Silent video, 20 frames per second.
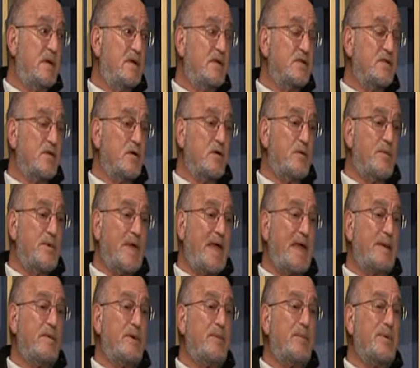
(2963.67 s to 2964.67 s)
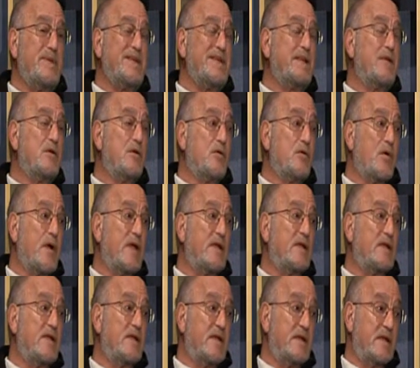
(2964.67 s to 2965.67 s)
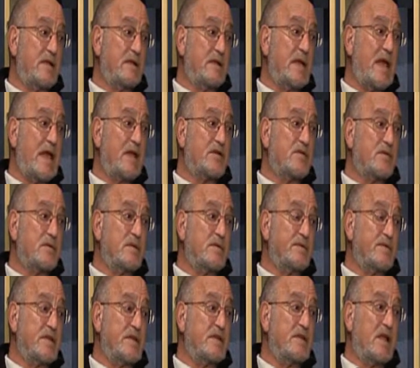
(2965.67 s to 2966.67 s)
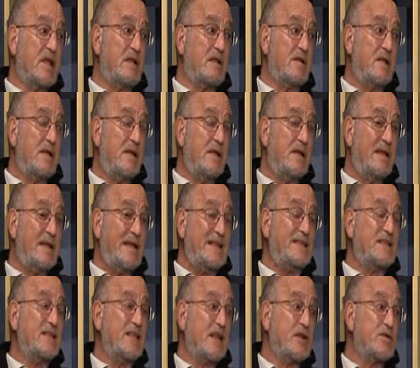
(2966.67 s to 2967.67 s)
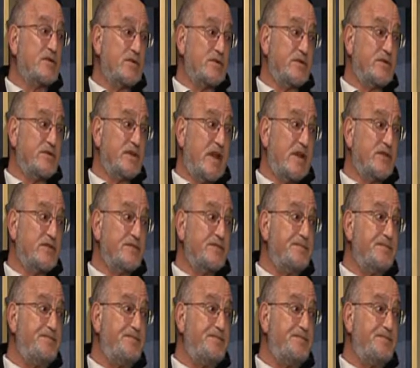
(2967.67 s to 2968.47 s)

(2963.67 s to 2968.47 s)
So it became a political rather than an actual intellectual discussion.